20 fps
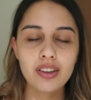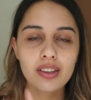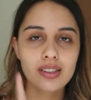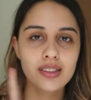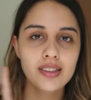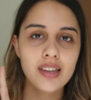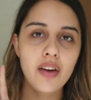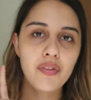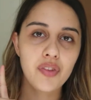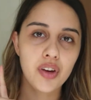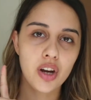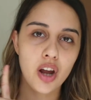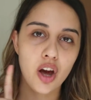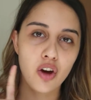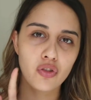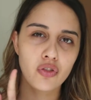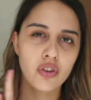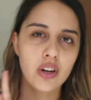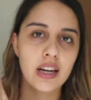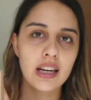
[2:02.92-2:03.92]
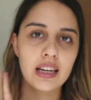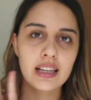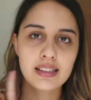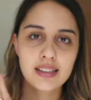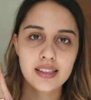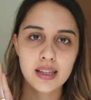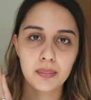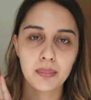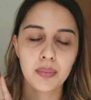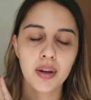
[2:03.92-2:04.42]
and the 7 are really
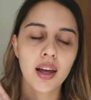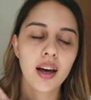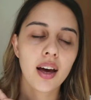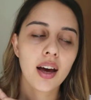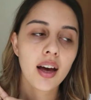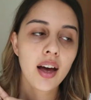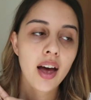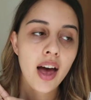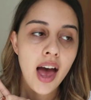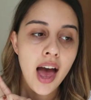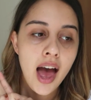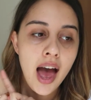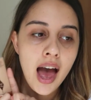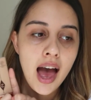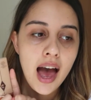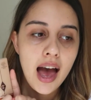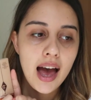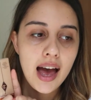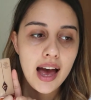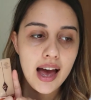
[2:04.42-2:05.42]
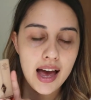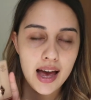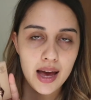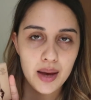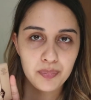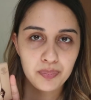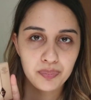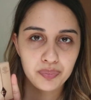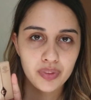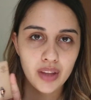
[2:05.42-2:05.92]
similar.
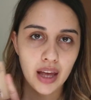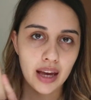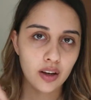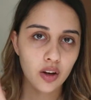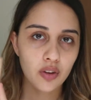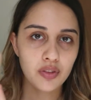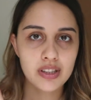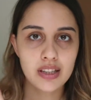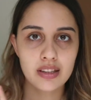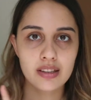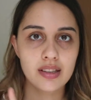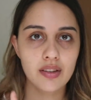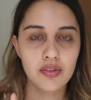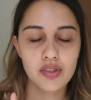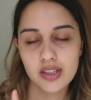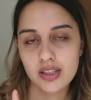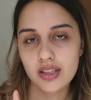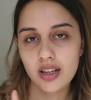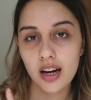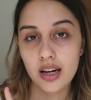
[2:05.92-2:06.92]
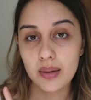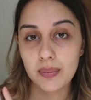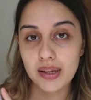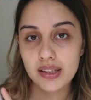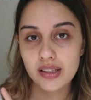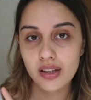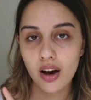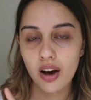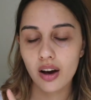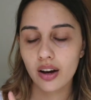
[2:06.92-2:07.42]
Obviously the 7's a tiny
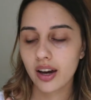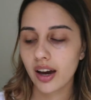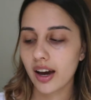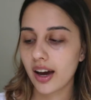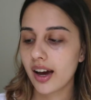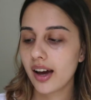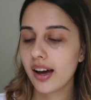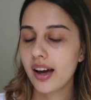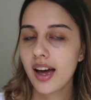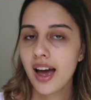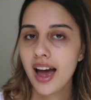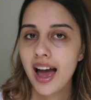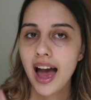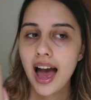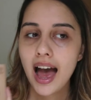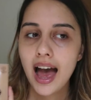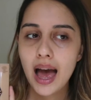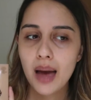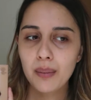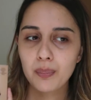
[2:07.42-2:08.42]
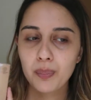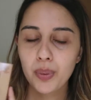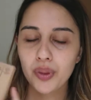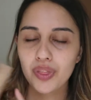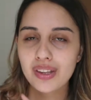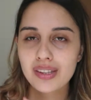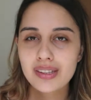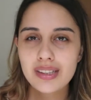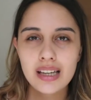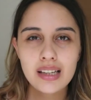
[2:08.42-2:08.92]
bit darker, but
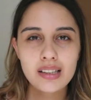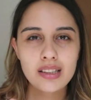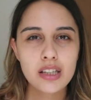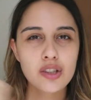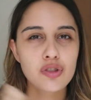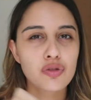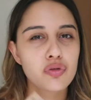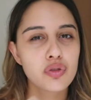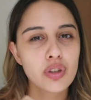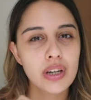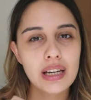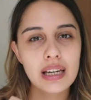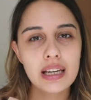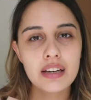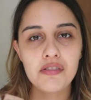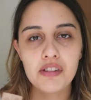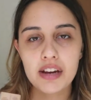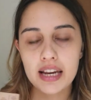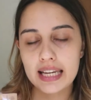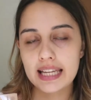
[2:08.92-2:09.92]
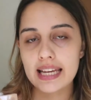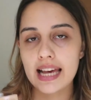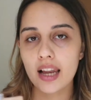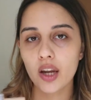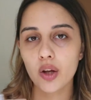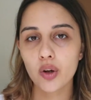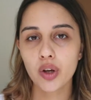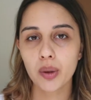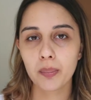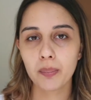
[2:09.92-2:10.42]
the 6 is really, really
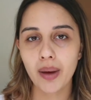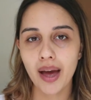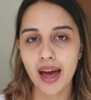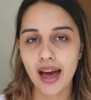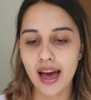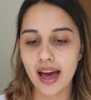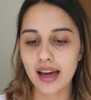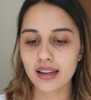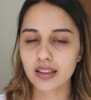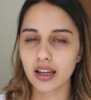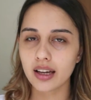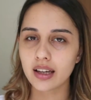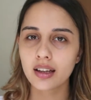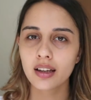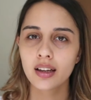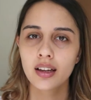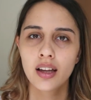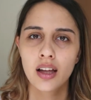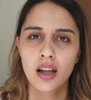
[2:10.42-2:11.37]
yellow compared. Like